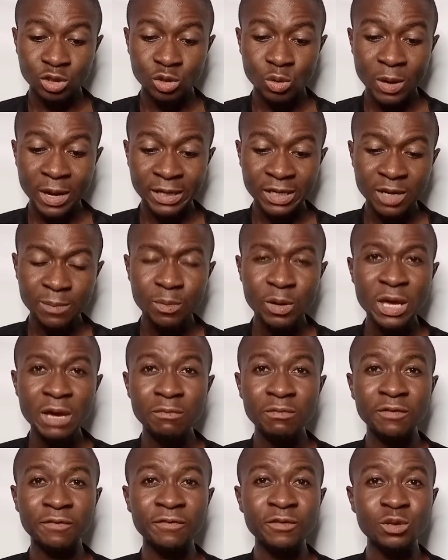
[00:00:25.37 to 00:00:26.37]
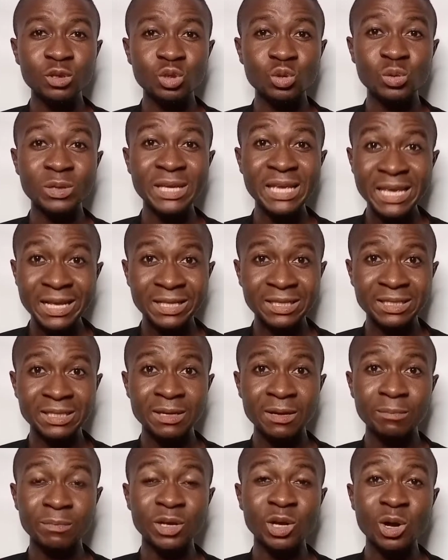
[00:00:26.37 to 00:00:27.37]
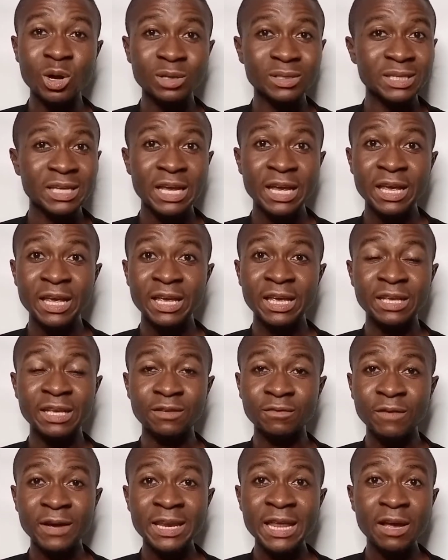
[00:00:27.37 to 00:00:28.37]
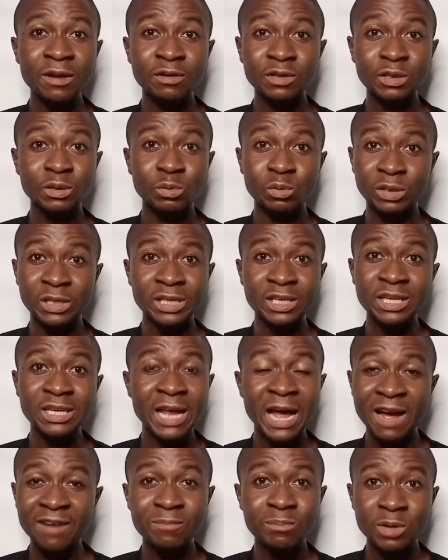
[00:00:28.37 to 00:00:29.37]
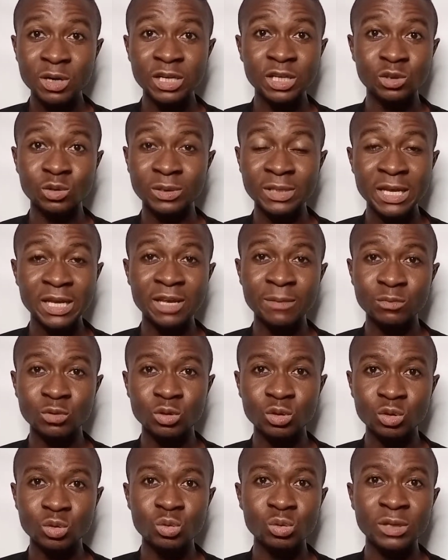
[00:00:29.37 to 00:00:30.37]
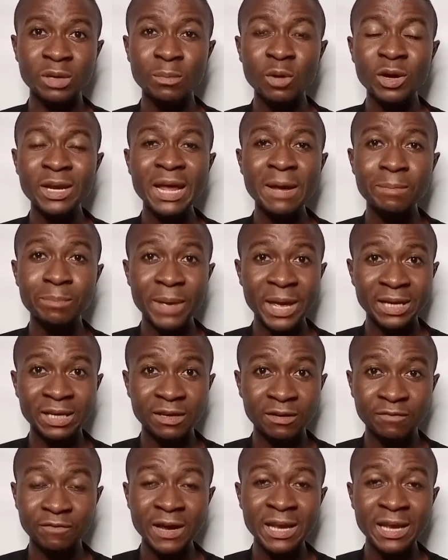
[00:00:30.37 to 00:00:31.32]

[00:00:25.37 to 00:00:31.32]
So Adeboye refused to eat because his father didn't have money to take him to school school, the mother begged the